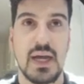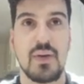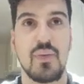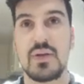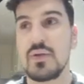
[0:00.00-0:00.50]
I
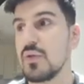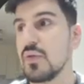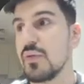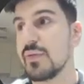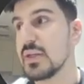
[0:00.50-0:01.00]
went
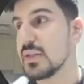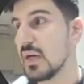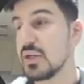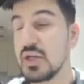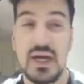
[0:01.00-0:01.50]
to
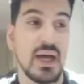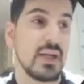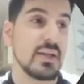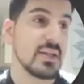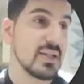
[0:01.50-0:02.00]
research
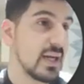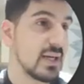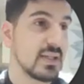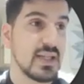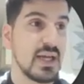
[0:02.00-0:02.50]
and
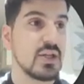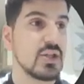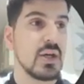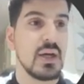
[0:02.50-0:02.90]
design stage.